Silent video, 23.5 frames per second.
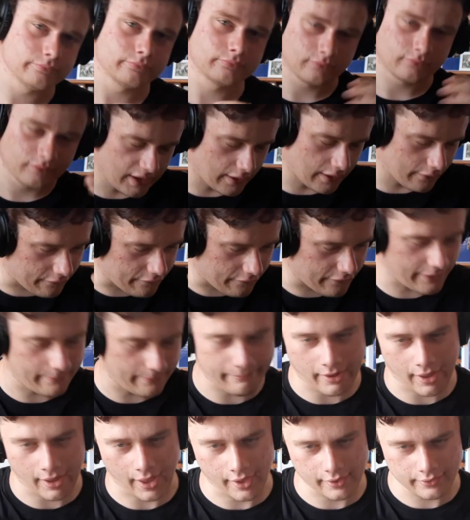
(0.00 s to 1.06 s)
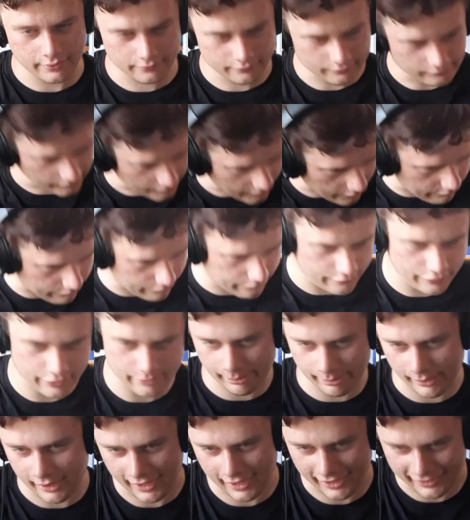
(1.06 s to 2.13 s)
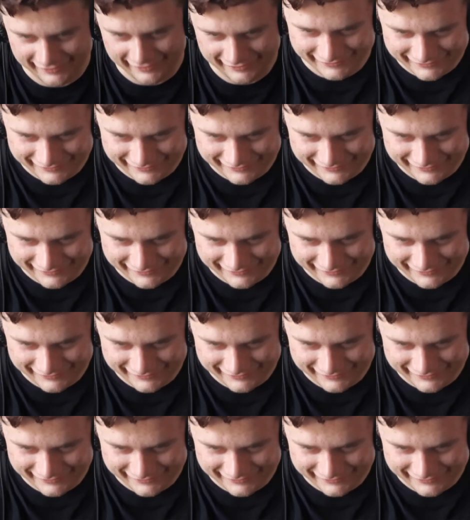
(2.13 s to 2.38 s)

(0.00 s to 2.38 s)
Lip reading: Love for the bard. Love for the bard.